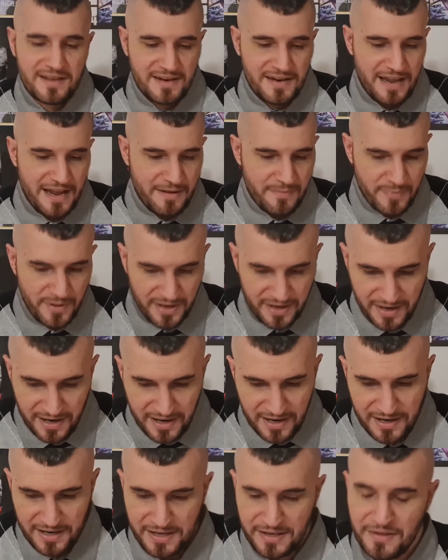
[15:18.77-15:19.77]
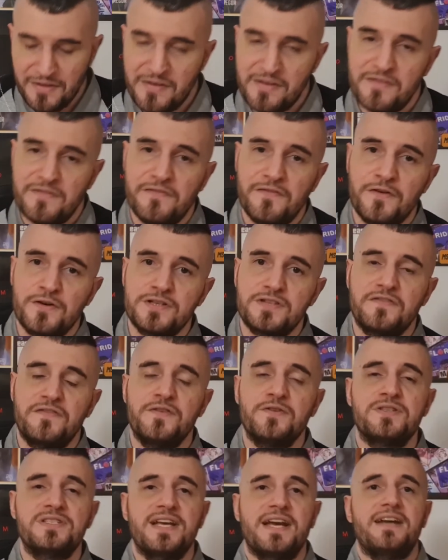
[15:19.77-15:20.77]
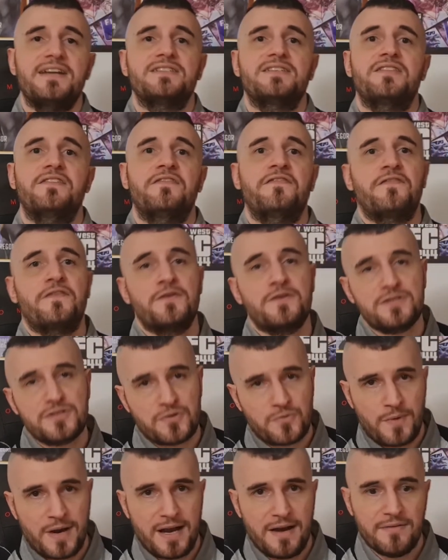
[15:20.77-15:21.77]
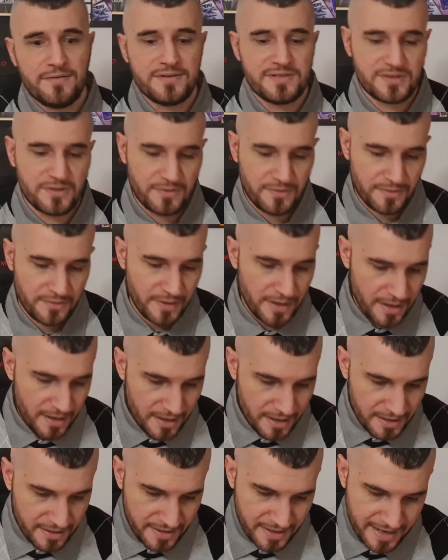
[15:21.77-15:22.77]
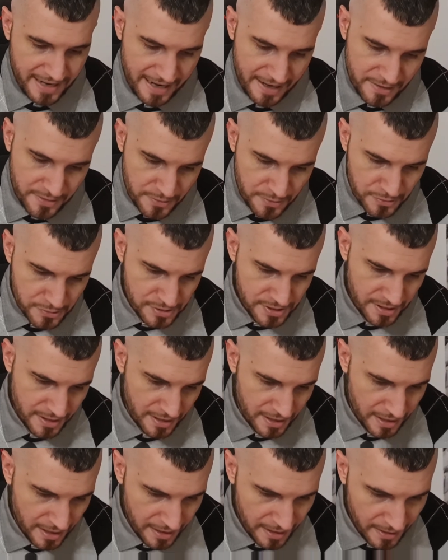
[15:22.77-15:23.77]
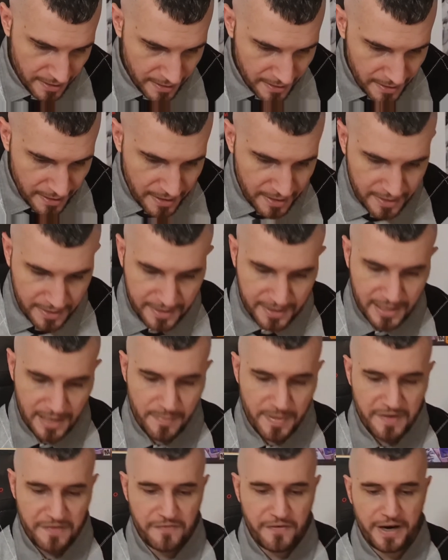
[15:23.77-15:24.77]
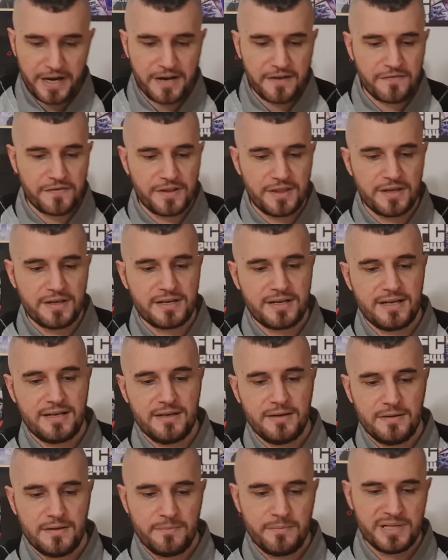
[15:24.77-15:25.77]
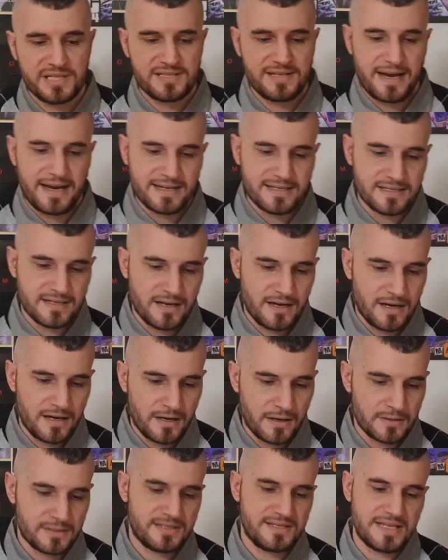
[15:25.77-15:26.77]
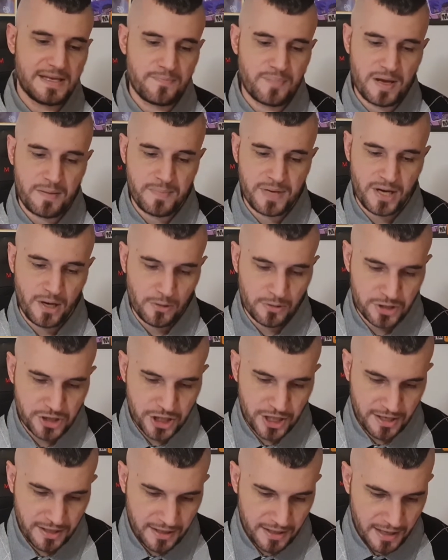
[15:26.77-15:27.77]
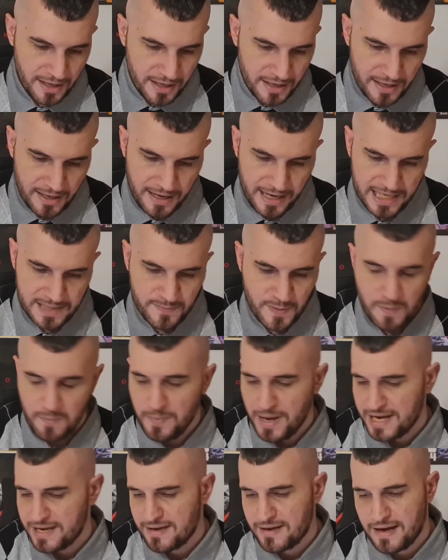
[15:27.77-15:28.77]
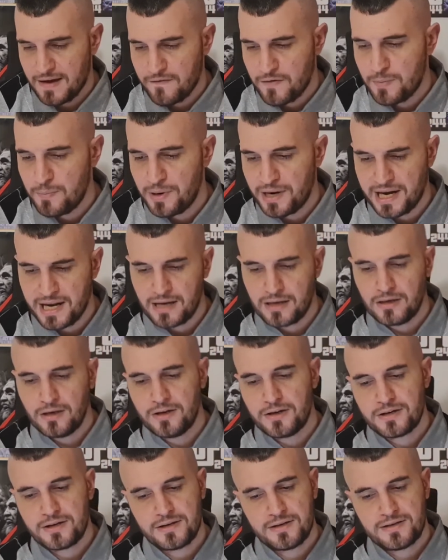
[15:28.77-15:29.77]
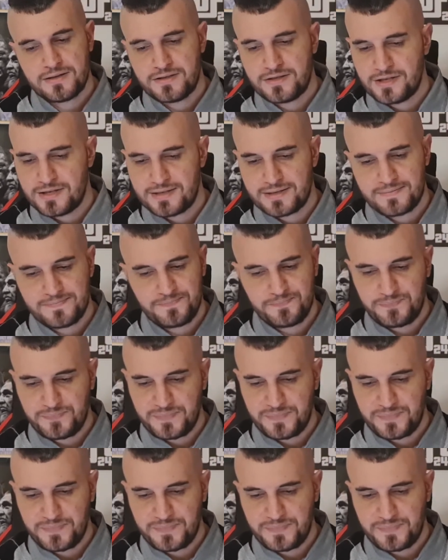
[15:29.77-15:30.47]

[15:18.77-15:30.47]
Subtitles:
name, but in the first few seconds of the first round. So the guy who's going to be fighting for the, besides Stipe Miocic, has been making everybody look just